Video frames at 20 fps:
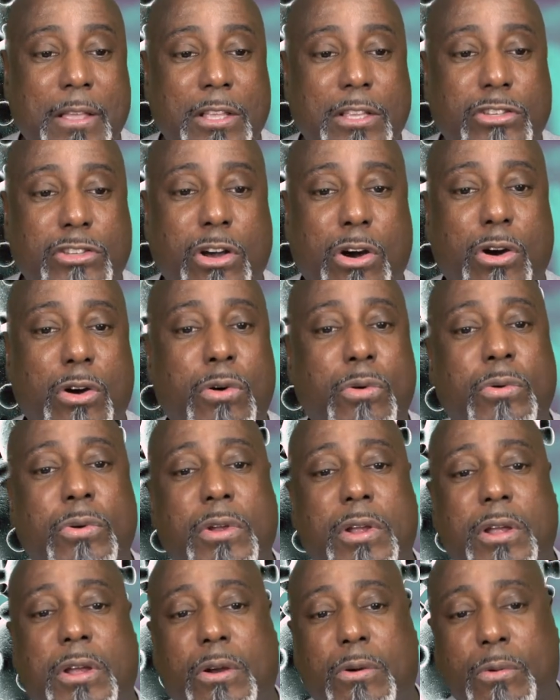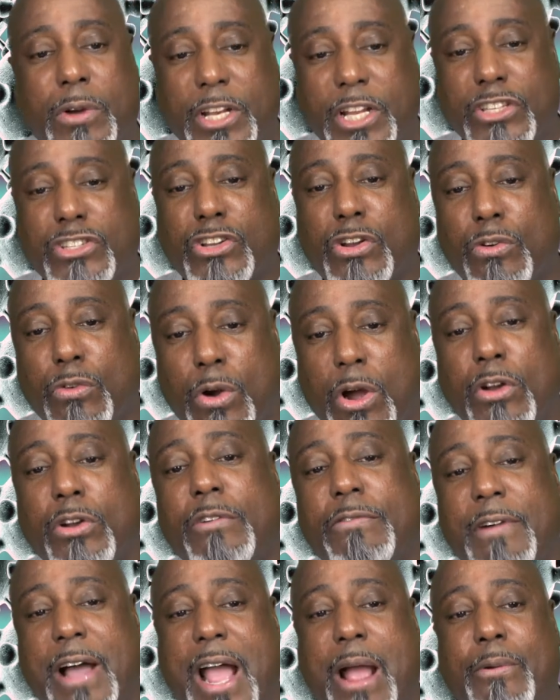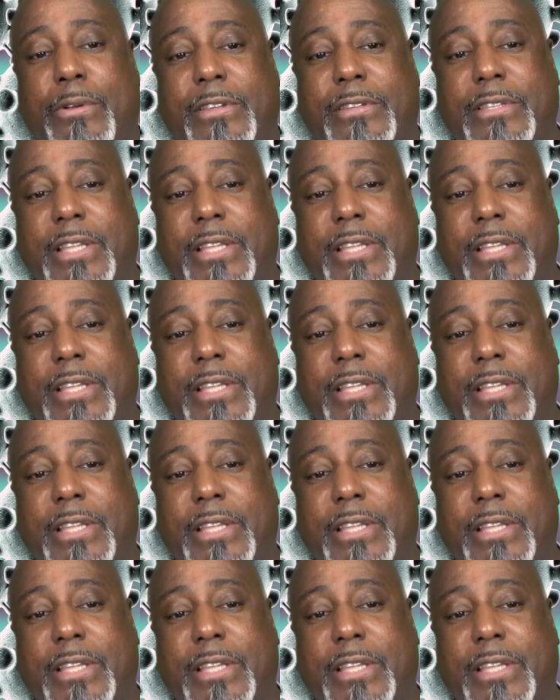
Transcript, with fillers: So when this coronavirus